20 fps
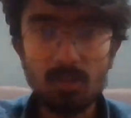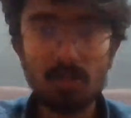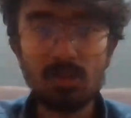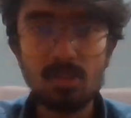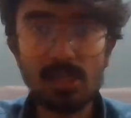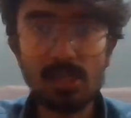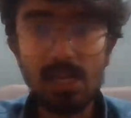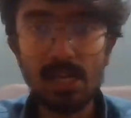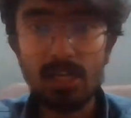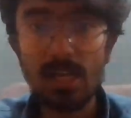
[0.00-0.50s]

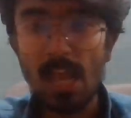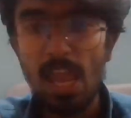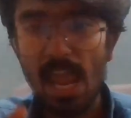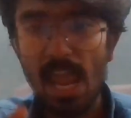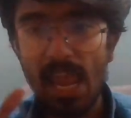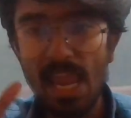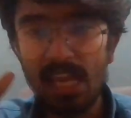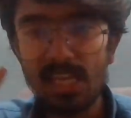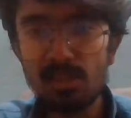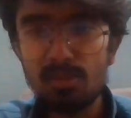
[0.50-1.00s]
that
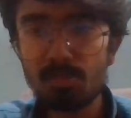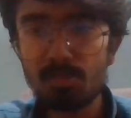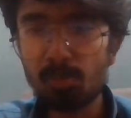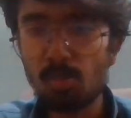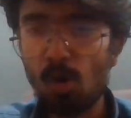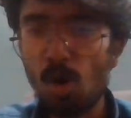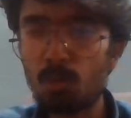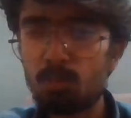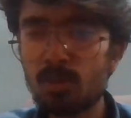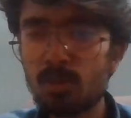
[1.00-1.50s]
any
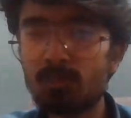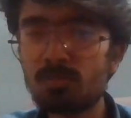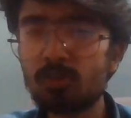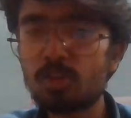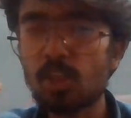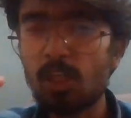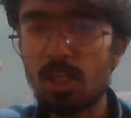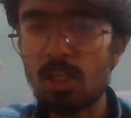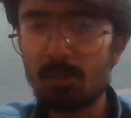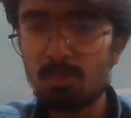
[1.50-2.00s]
problem
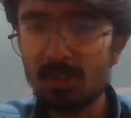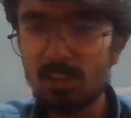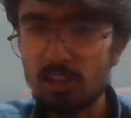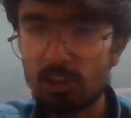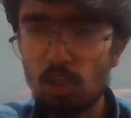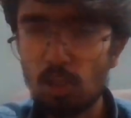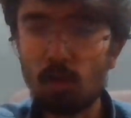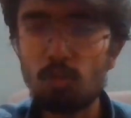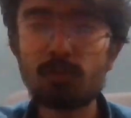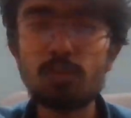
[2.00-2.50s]
which can be
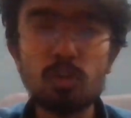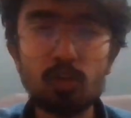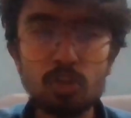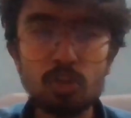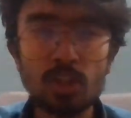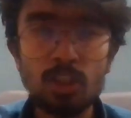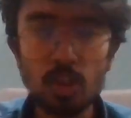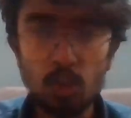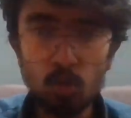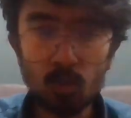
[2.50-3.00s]
solved
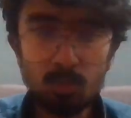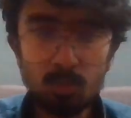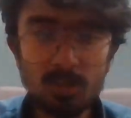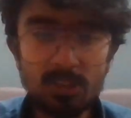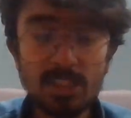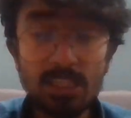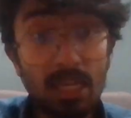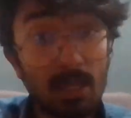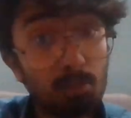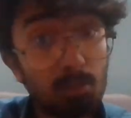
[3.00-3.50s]
using loops
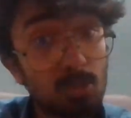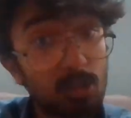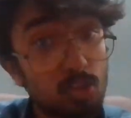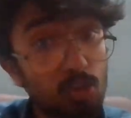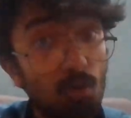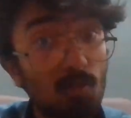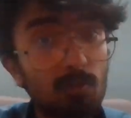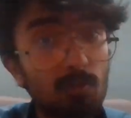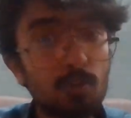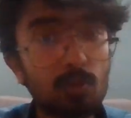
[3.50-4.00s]
can be
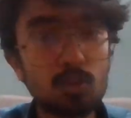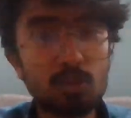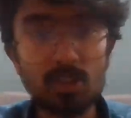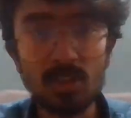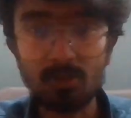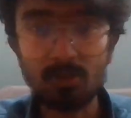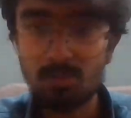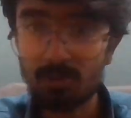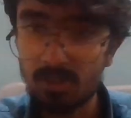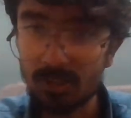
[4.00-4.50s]
solved
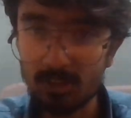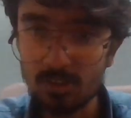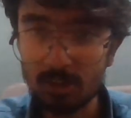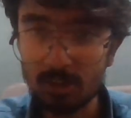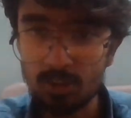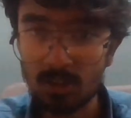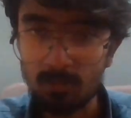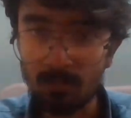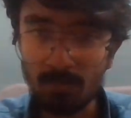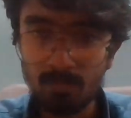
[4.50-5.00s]
using
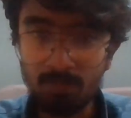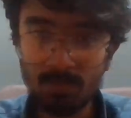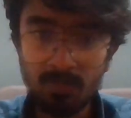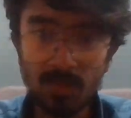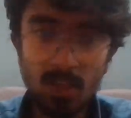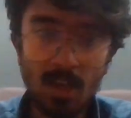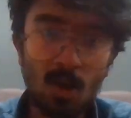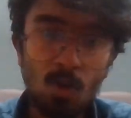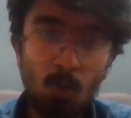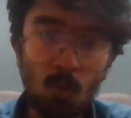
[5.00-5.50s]
recursion.
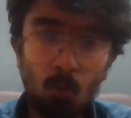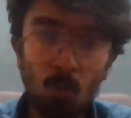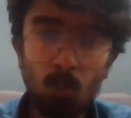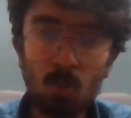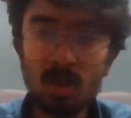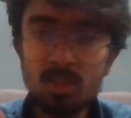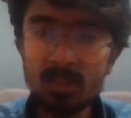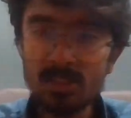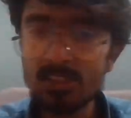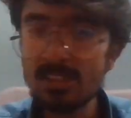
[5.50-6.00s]

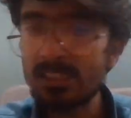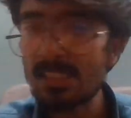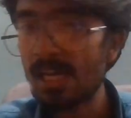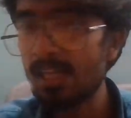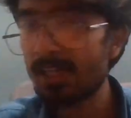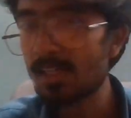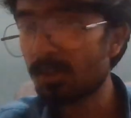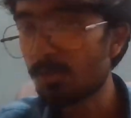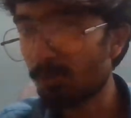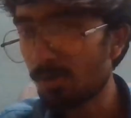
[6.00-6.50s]
Once
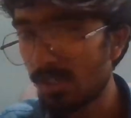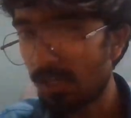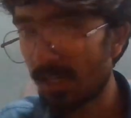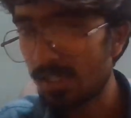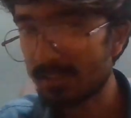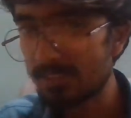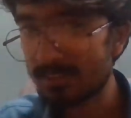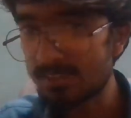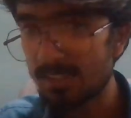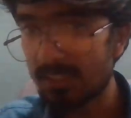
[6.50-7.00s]
I
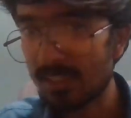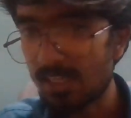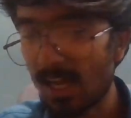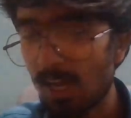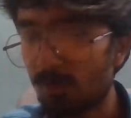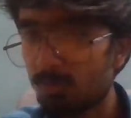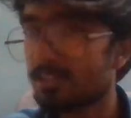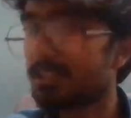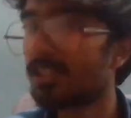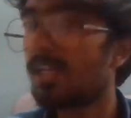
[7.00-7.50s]
realized it,
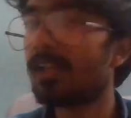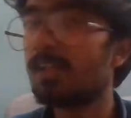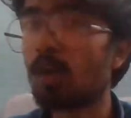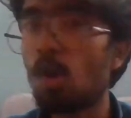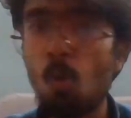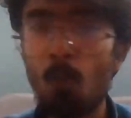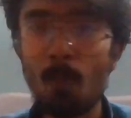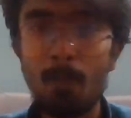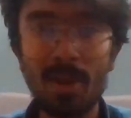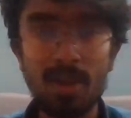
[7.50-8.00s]
I was like,
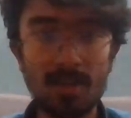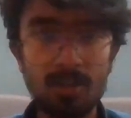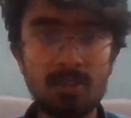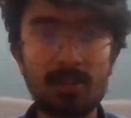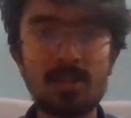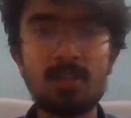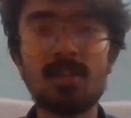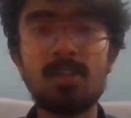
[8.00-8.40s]
oh man,